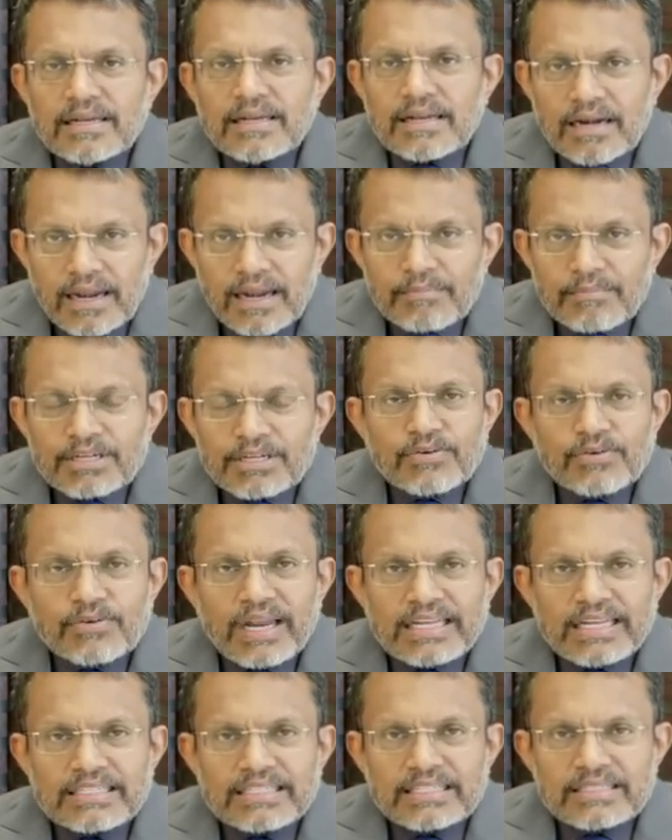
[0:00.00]
in
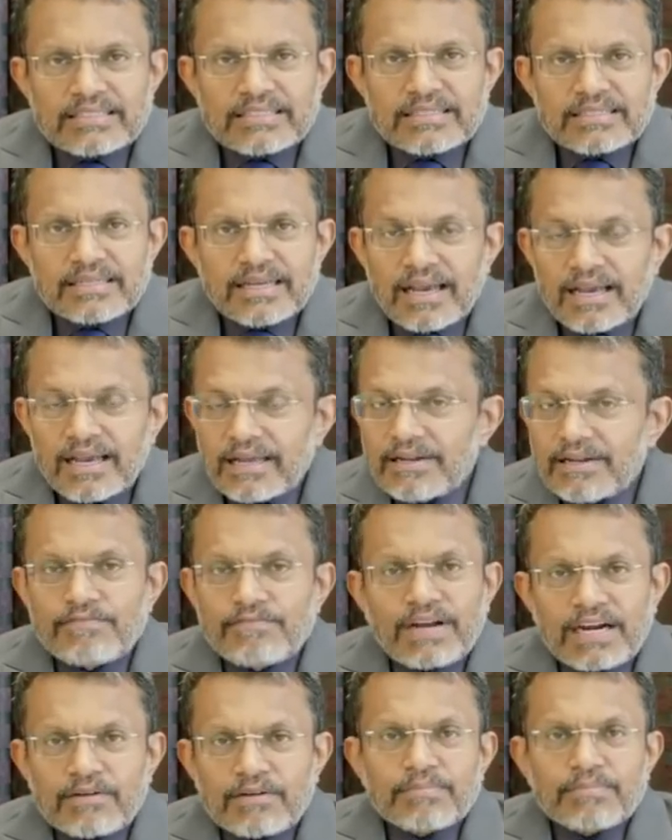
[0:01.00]
climate-related and
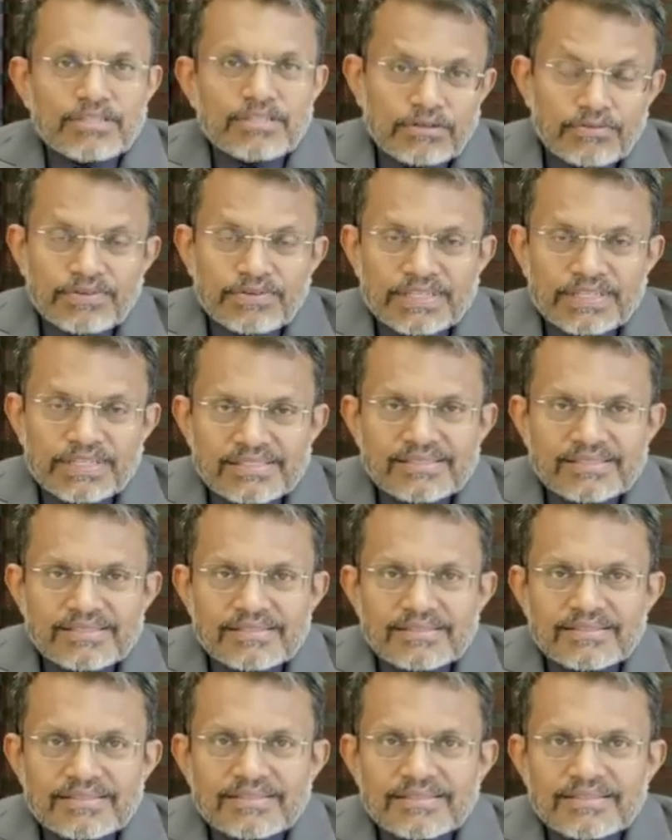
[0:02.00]
environmental
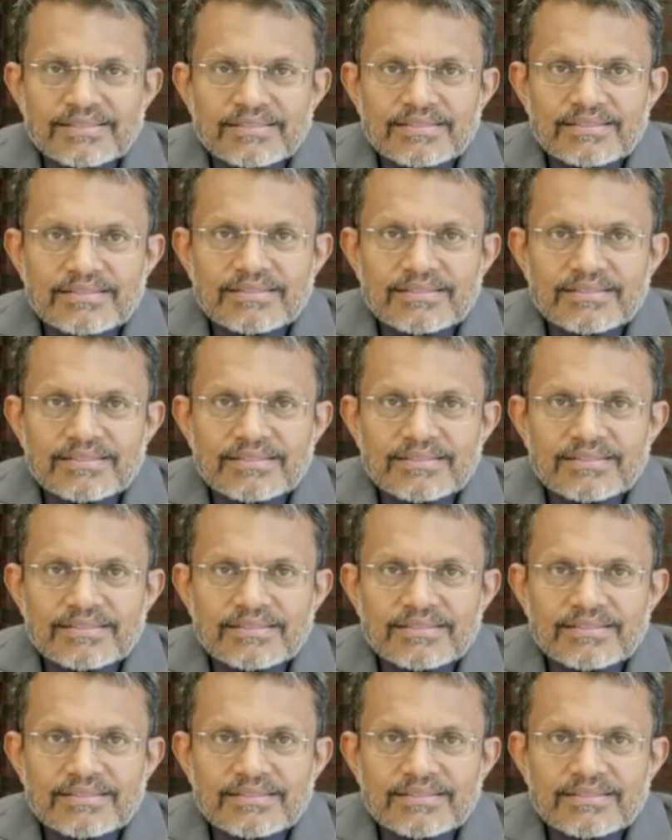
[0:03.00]
risks.